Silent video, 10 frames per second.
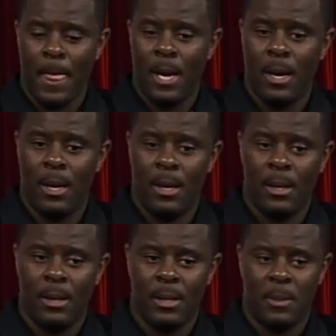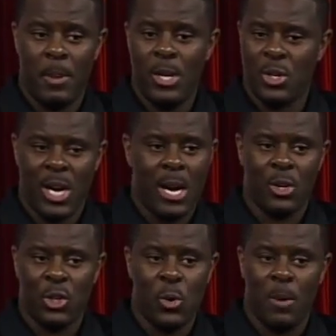uh, speech kind of
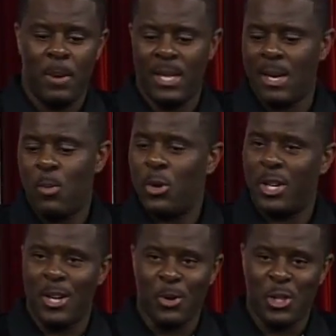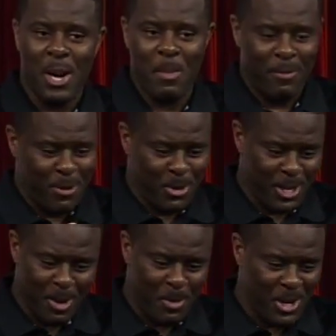short because I wanted to go check my phone
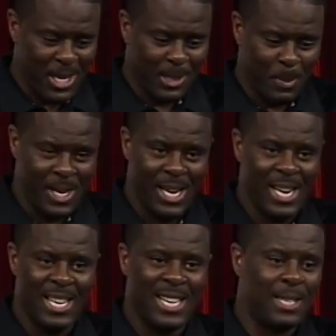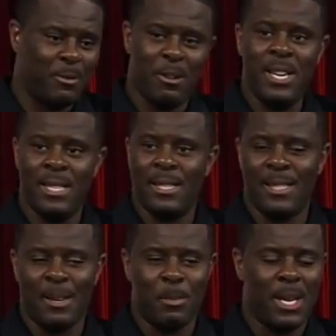and I'm on ESPN and it's freezing
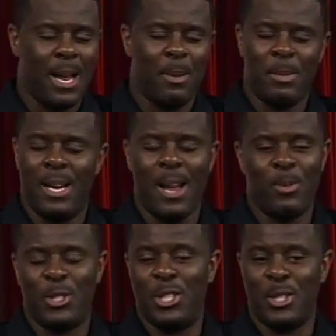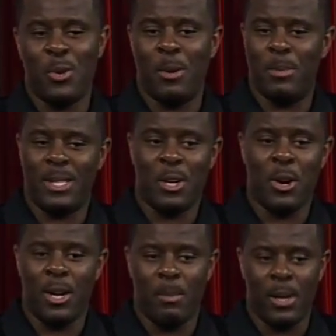sometime. Man, I was just going
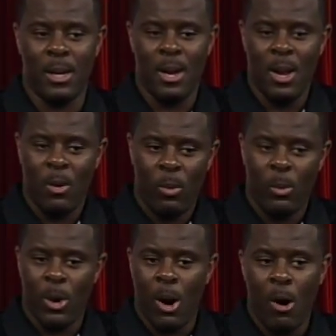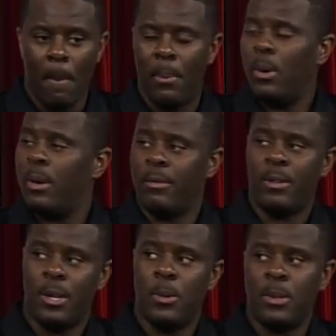berserk. But we were all pulling for
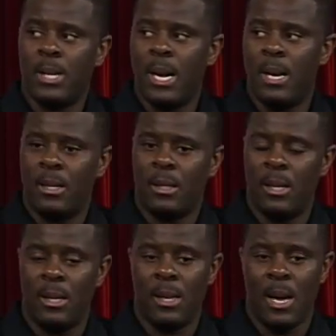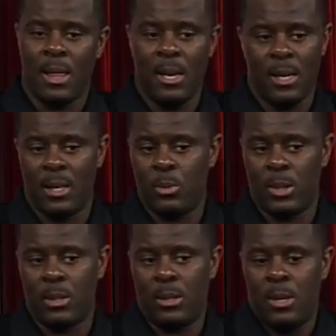those guys. And I think that's
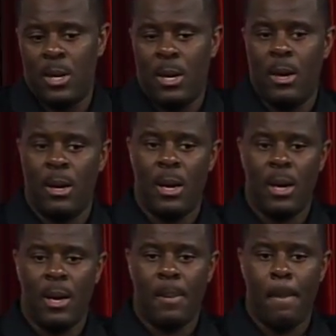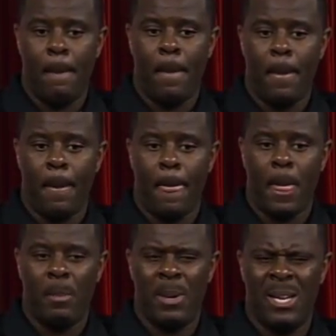what's um,
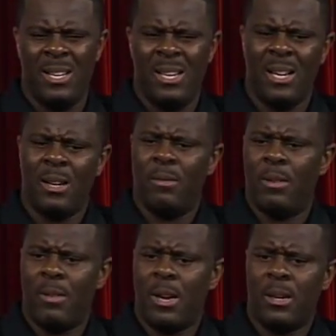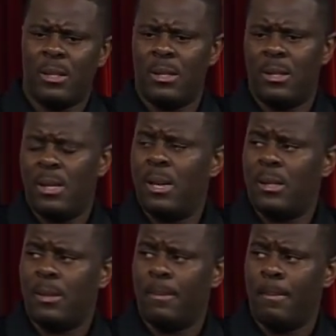been indicative of our success.